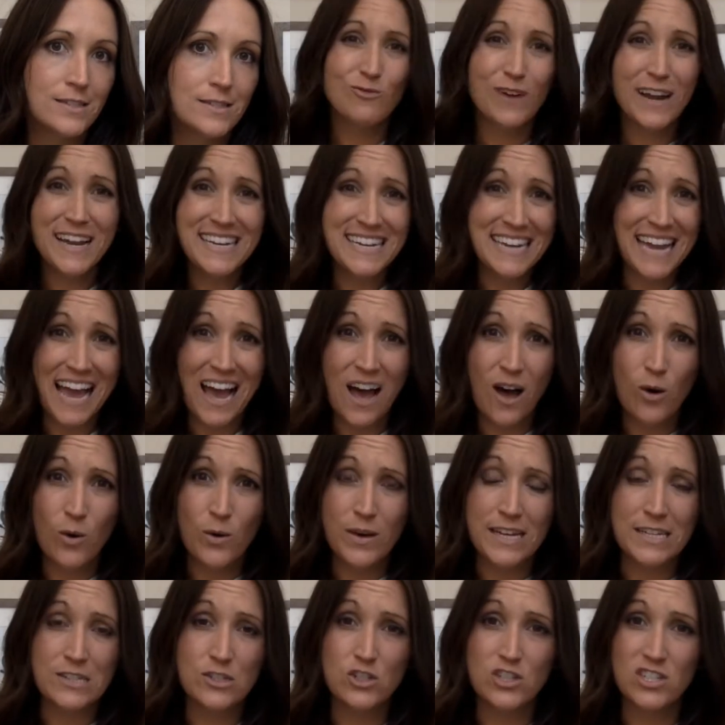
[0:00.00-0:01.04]
Right now,
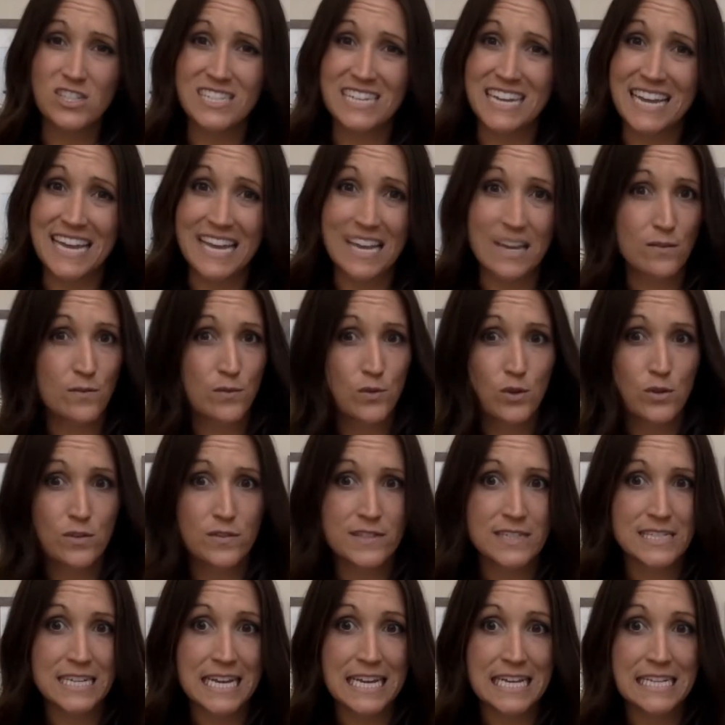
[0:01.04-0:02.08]
it's just a handful of
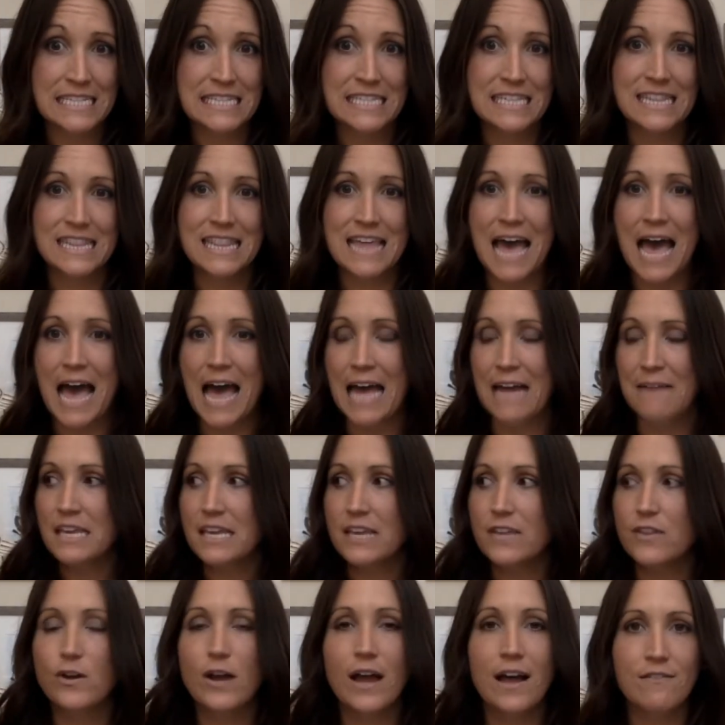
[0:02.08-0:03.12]
states that
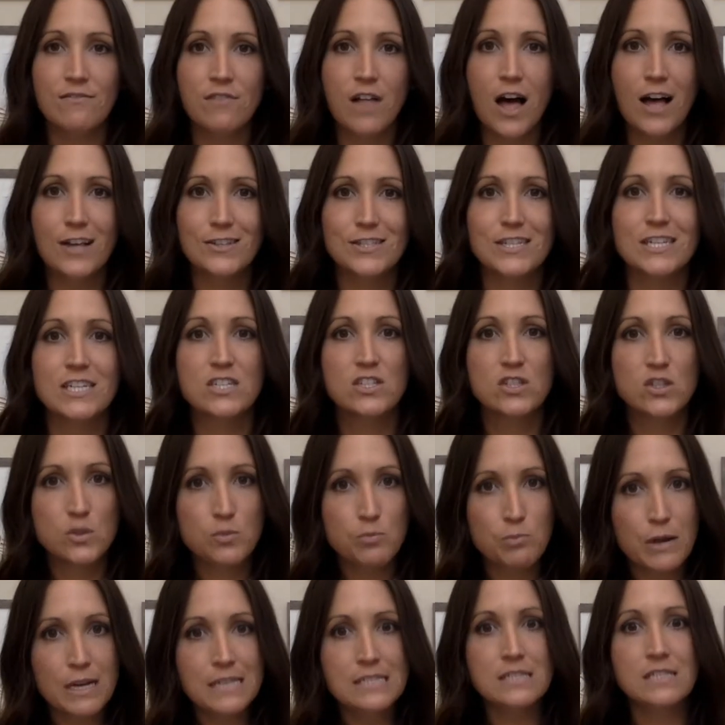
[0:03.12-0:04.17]
either have laws that
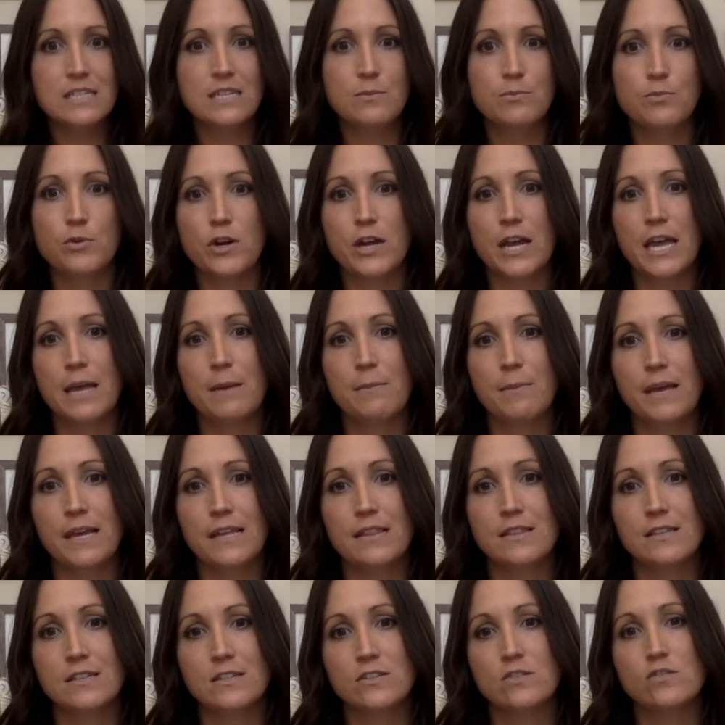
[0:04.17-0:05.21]
expressly prohibit
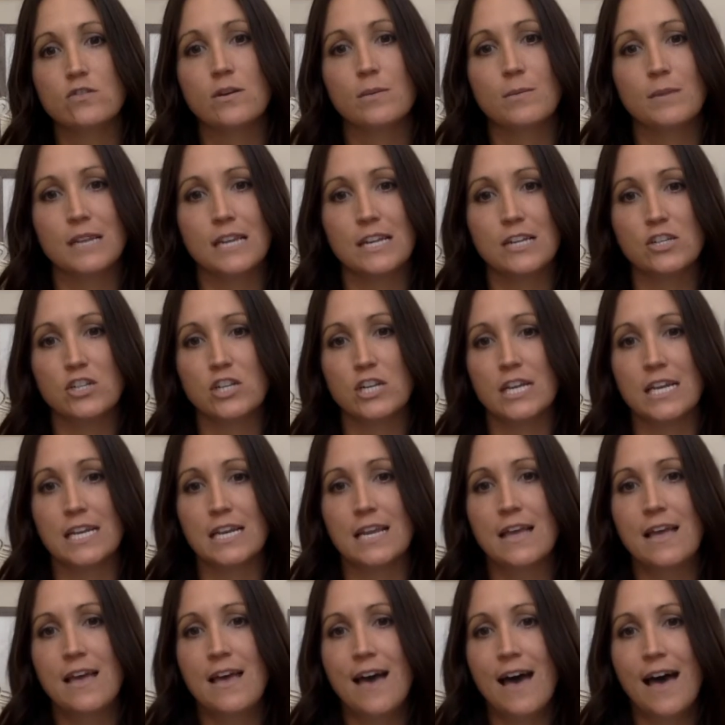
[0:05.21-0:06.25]
the discrimination
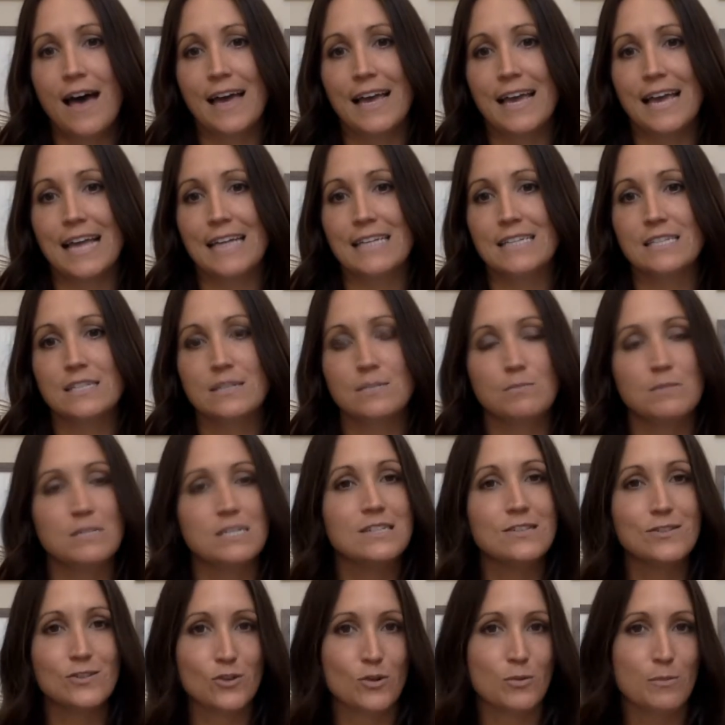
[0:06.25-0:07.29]
against
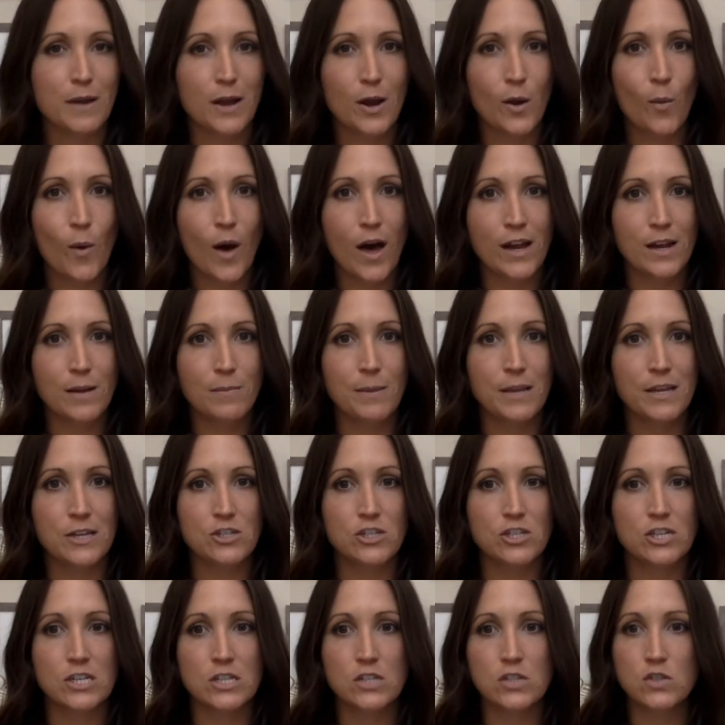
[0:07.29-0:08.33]
medicinal marijuana
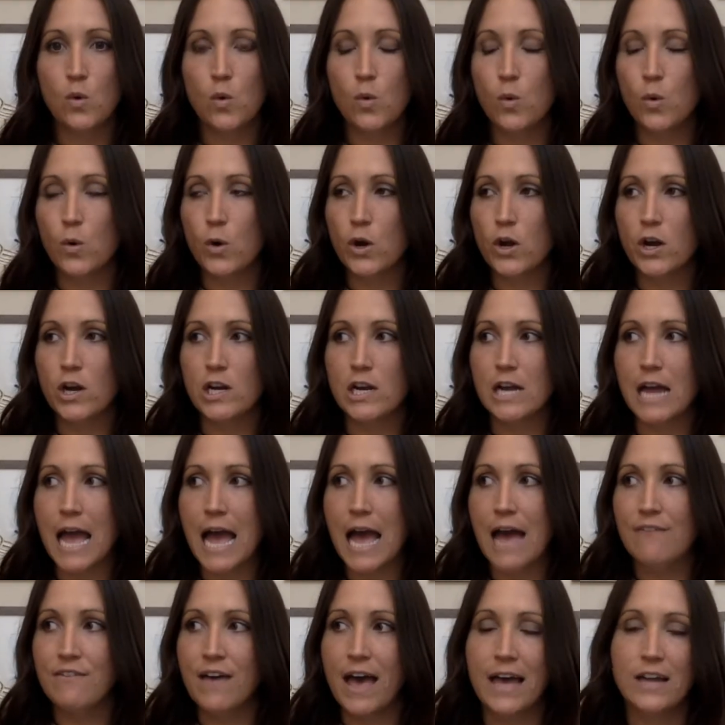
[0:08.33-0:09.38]
patients or
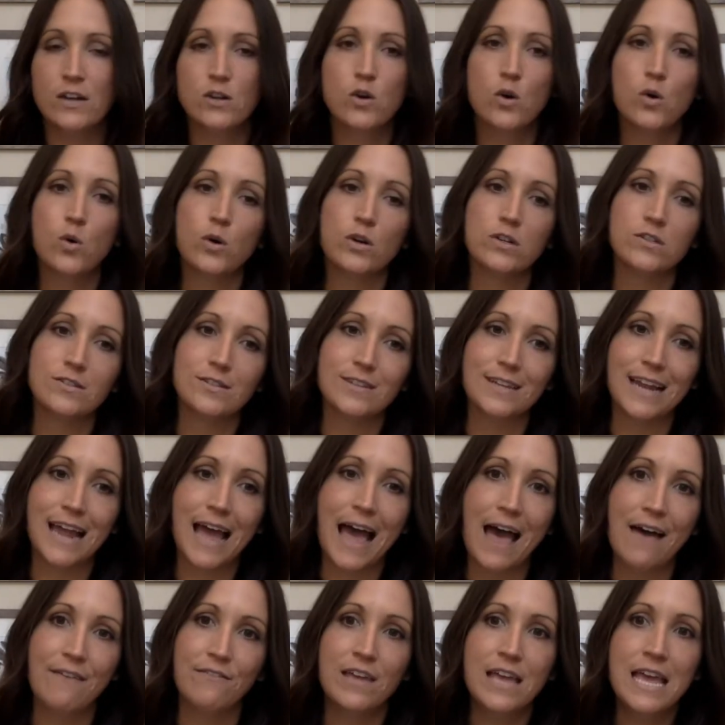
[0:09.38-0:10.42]
have had courts that
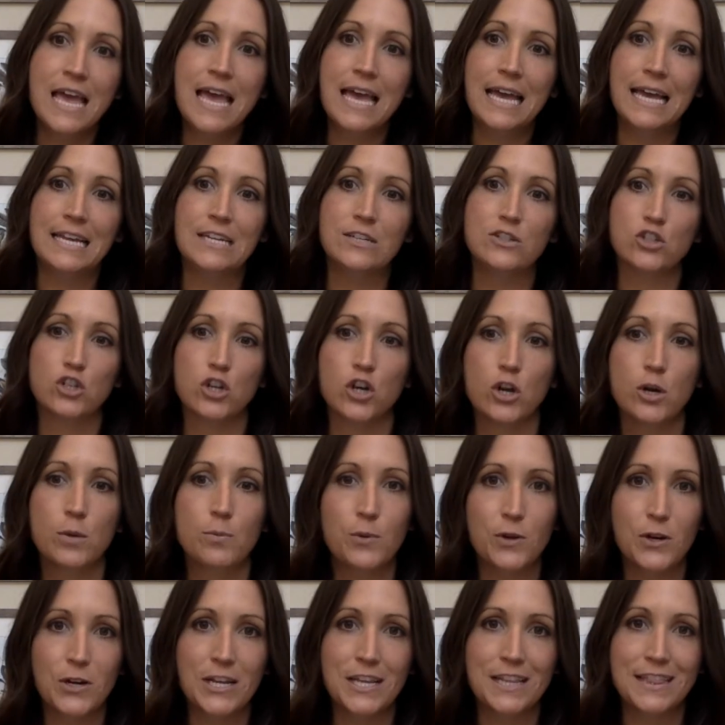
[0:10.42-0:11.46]
have
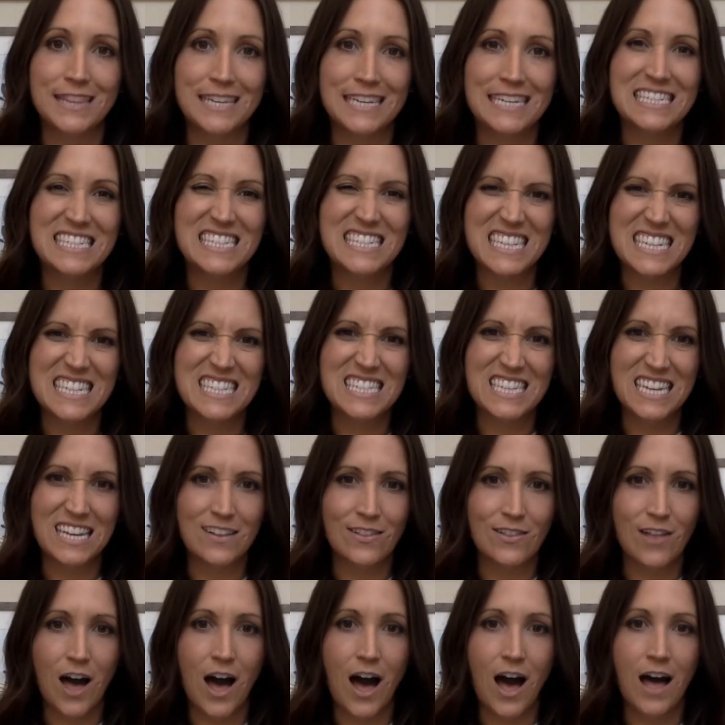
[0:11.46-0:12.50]
interpreted the existing
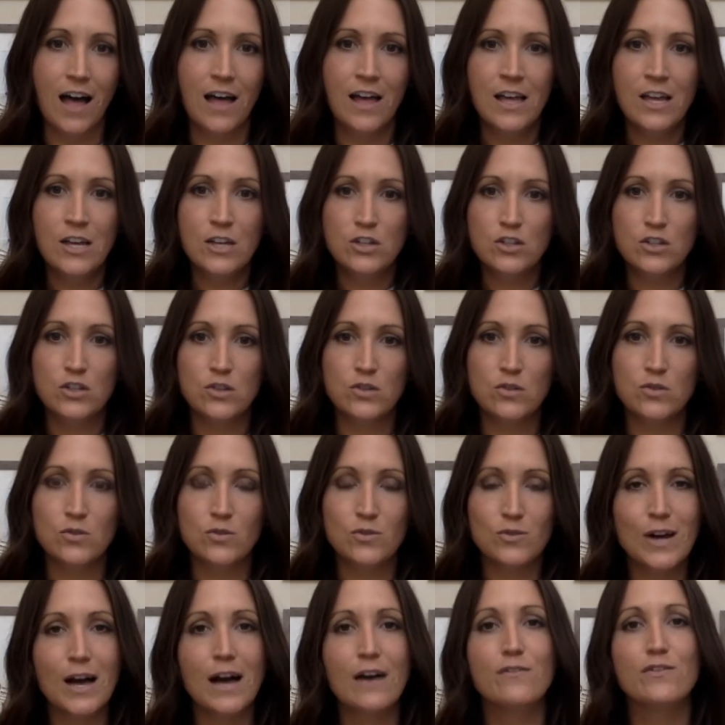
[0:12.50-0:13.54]
law to
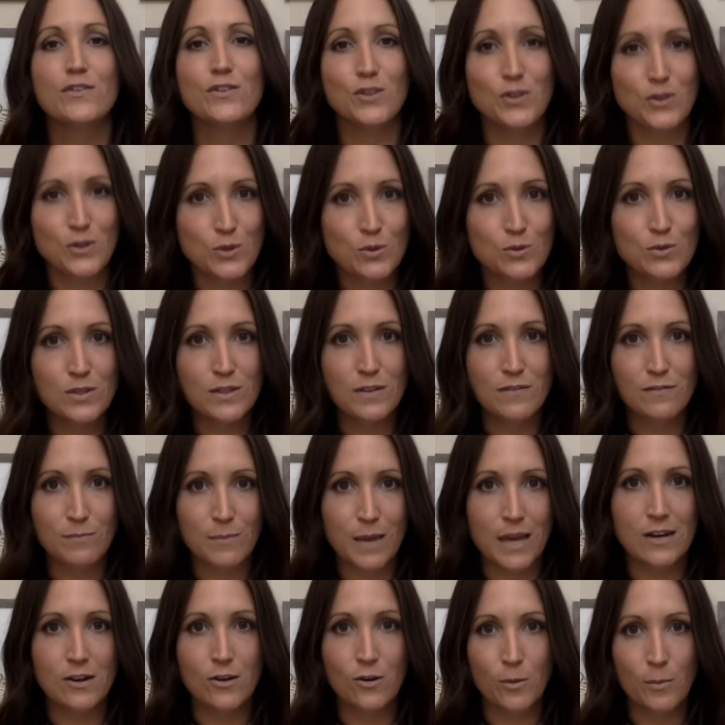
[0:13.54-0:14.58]
cover the use of
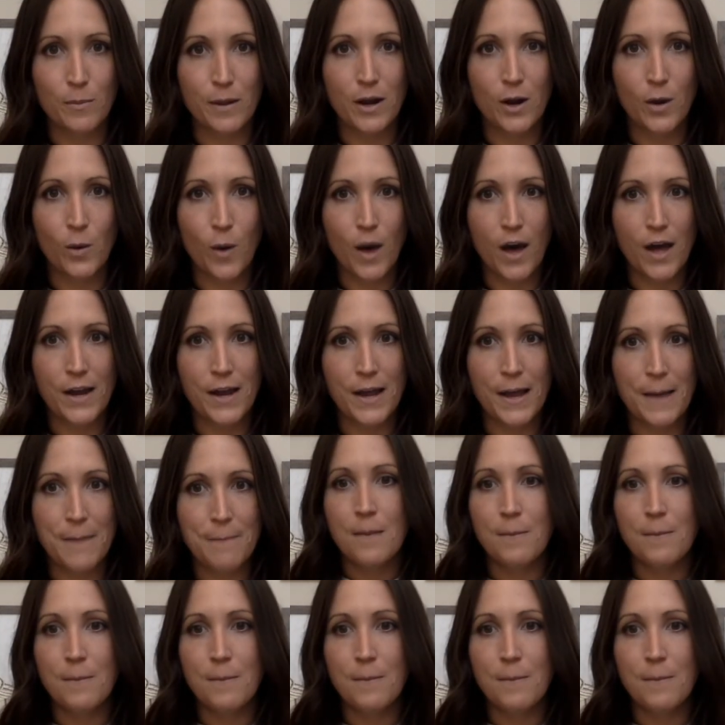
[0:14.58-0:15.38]
medical marijuana.